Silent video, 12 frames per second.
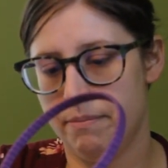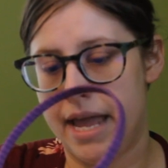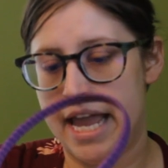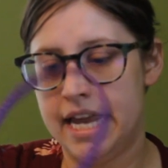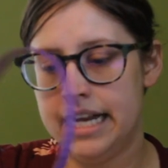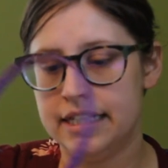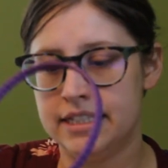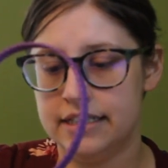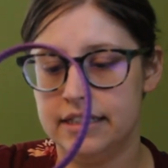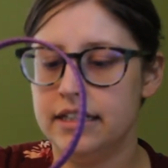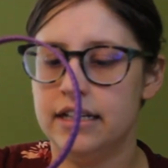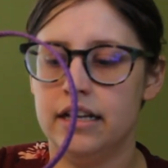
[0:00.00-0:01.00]
paint,
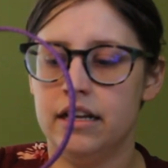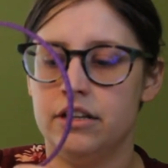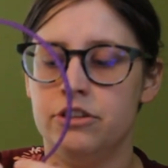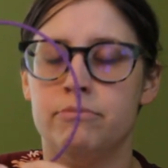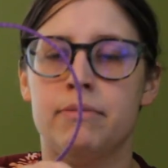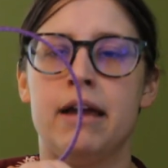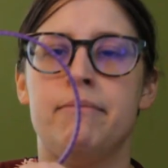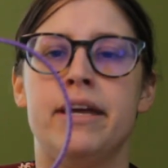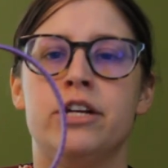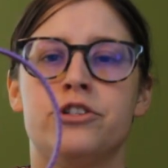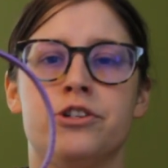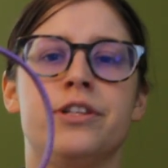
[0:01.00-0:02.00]
you might
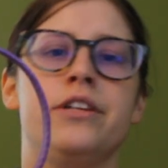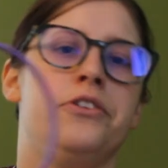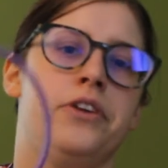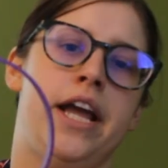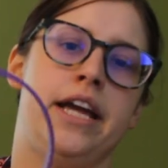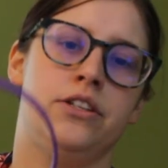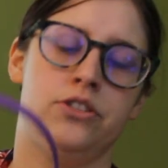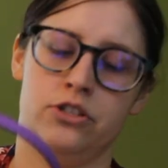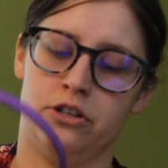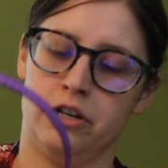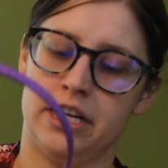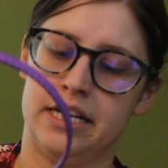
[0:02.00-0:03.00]
make sure that your
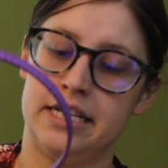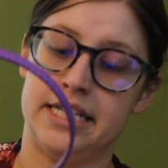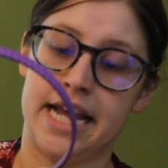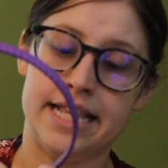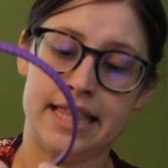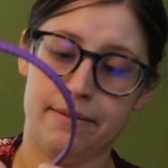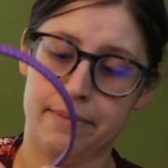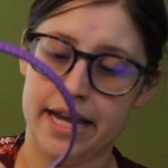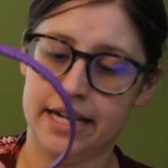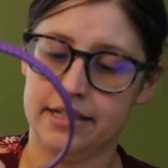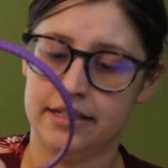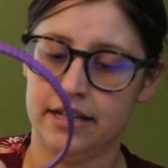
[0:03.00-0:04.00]
canister can take that
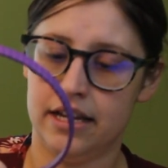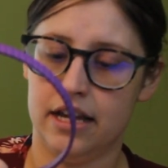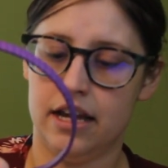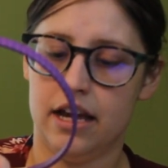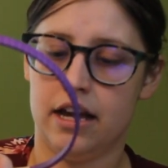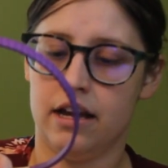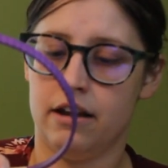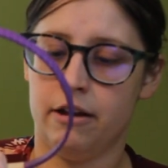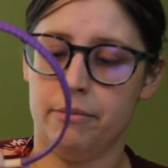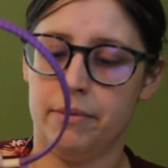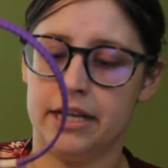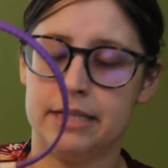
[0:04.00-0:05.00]
paint.
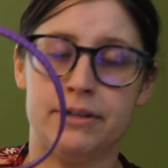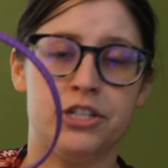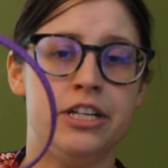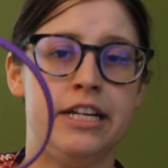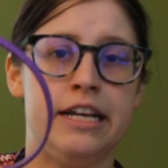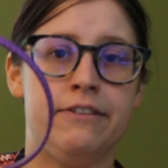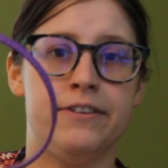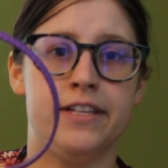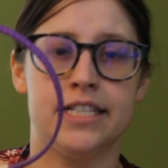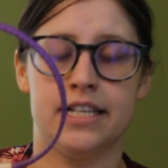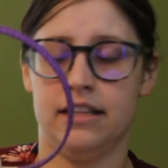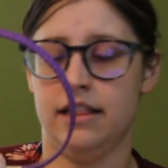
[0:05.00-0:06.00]
Especially if
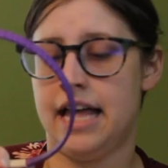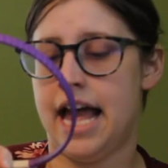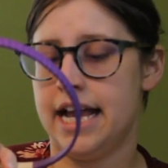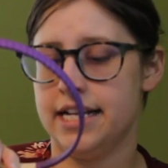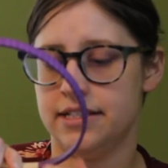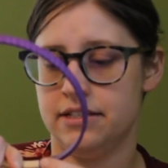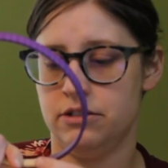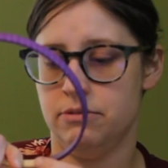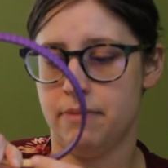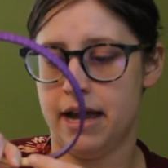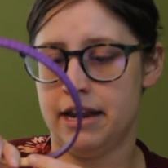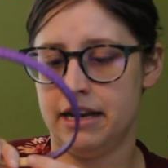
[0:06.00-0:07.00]
it's glass, you
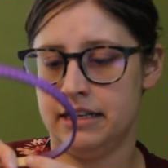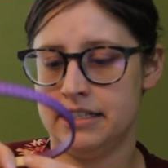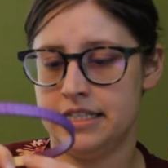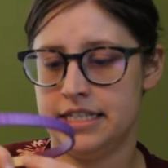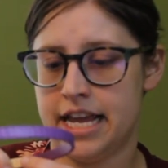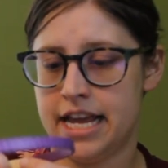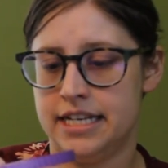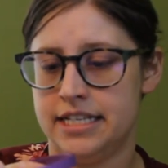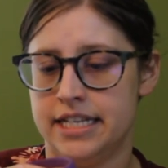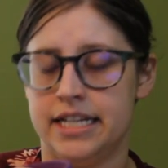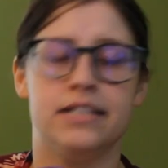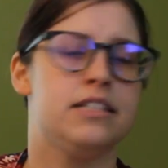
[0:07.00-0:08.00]
might instead
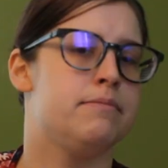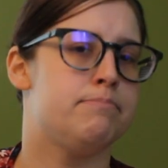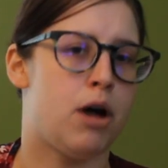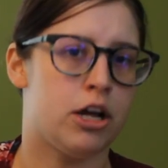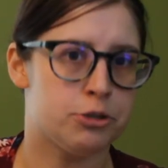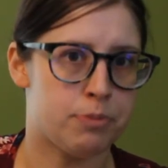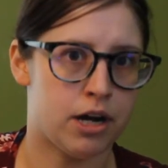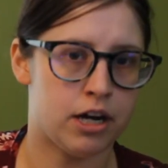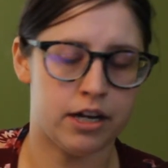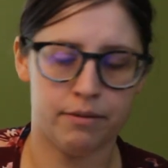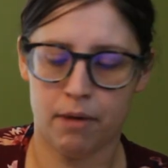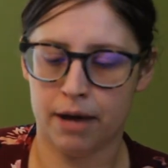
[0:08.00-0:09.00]
tint some Mod
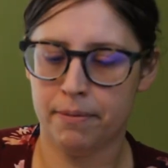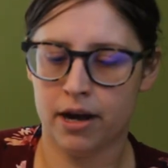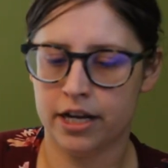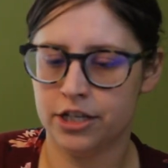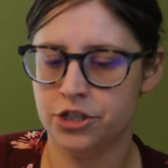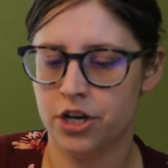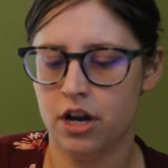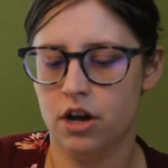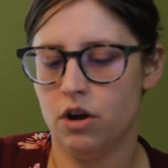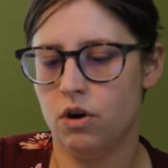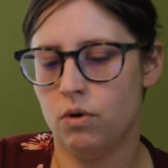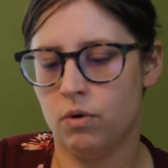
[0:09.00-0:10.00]
Podge,
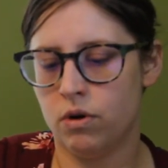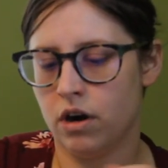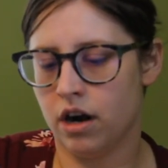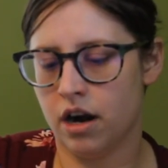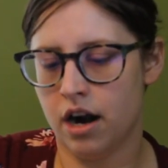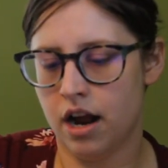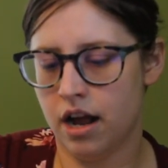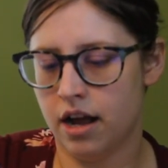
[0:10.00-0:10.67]
or